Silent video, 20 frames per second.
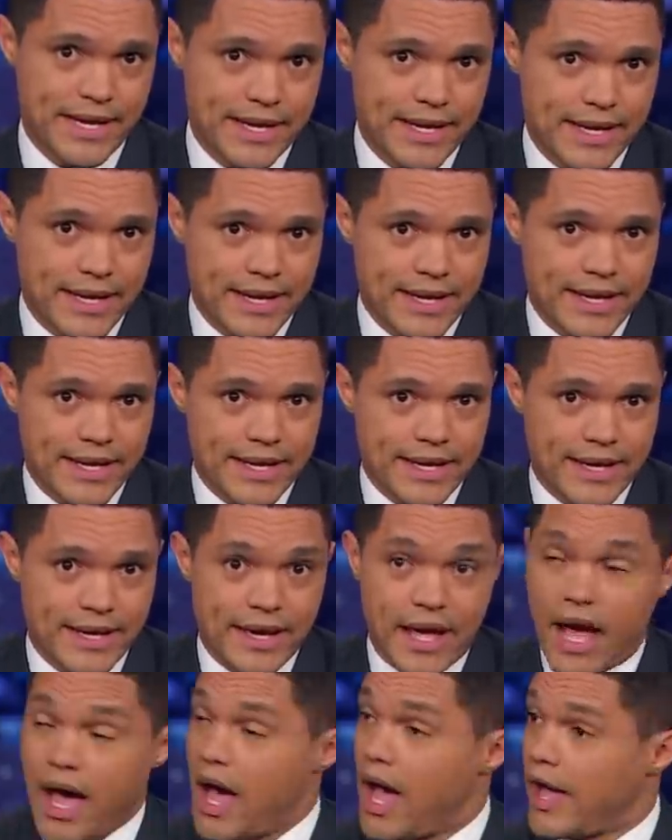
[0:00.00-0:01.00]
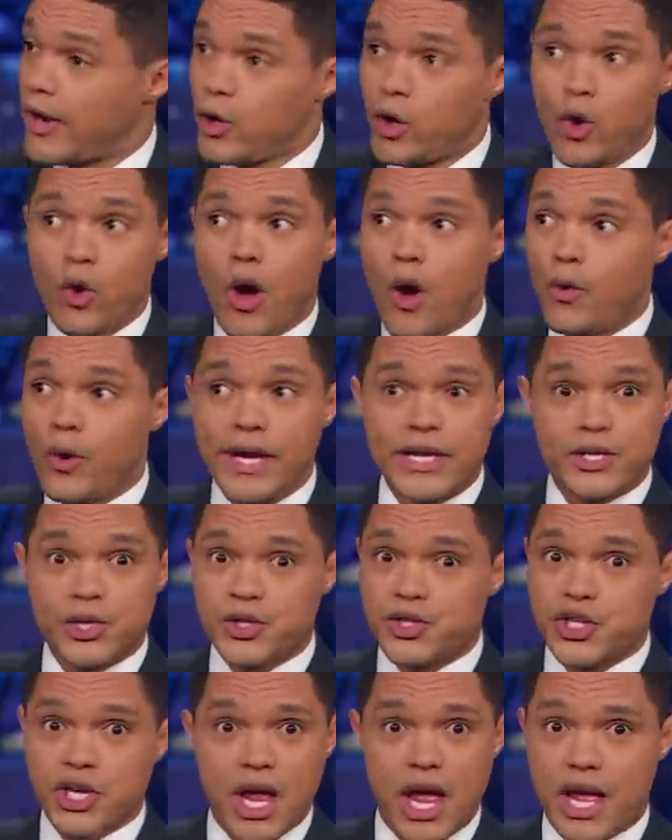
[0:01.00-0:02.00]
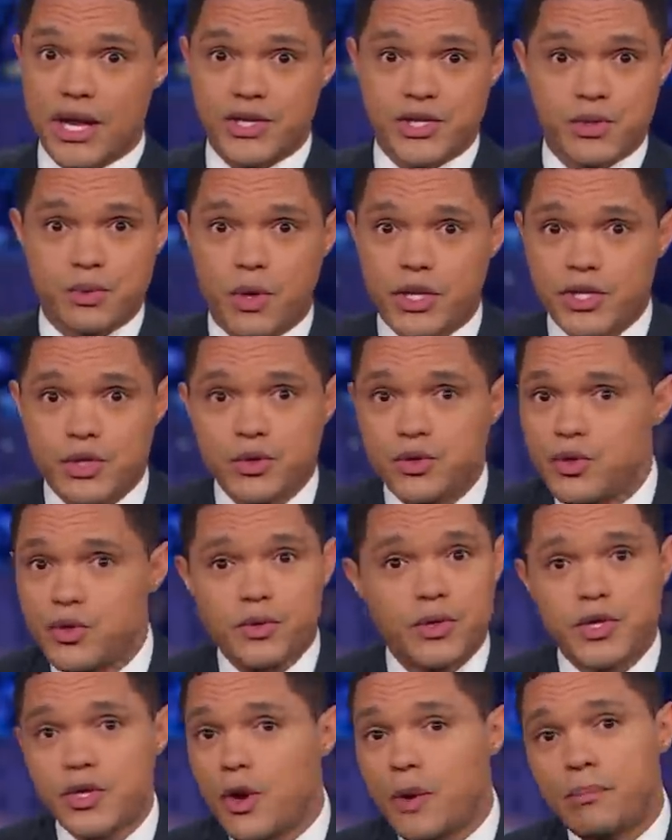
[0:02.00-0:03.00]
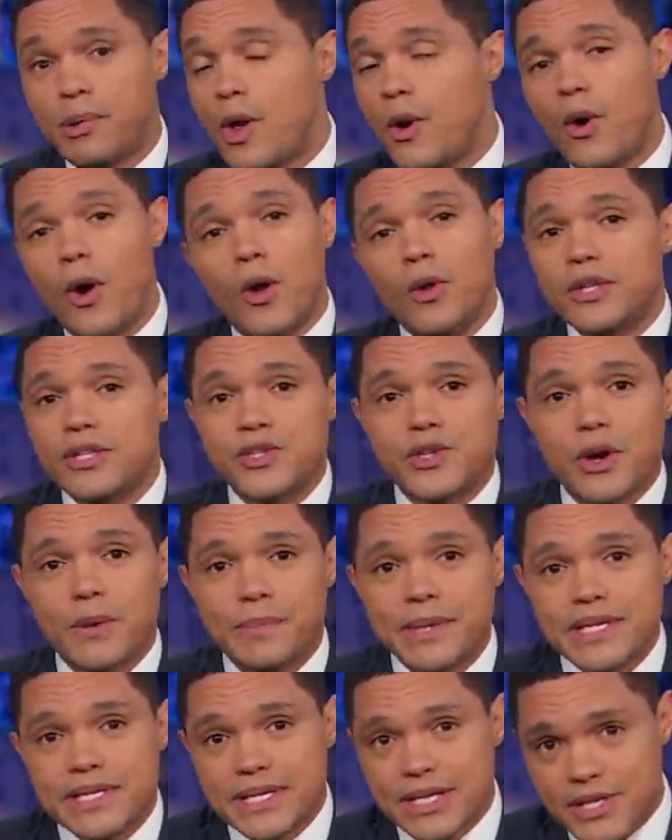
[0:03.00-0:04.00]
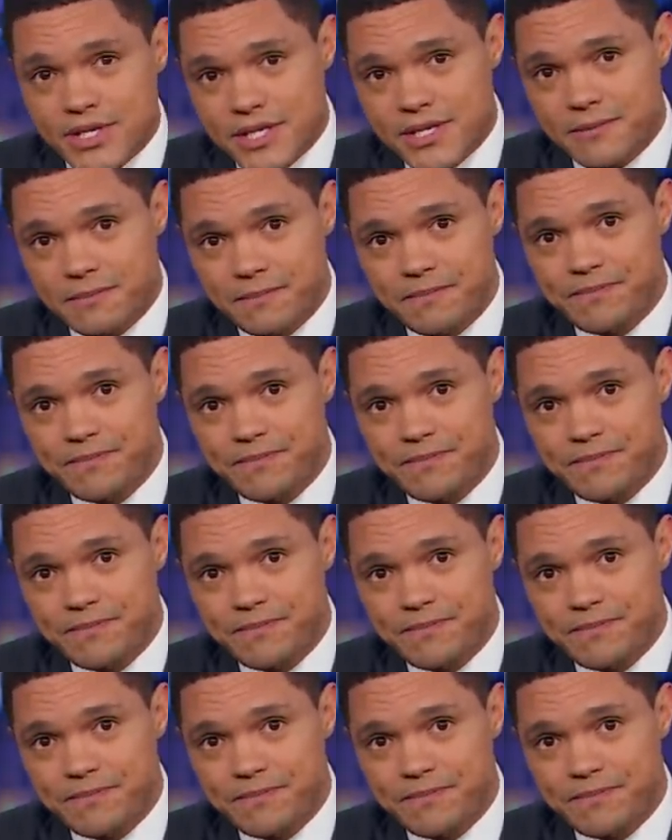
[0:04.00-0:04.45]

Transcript: ah, and who are we to judge? What you do with your blowhole is your business.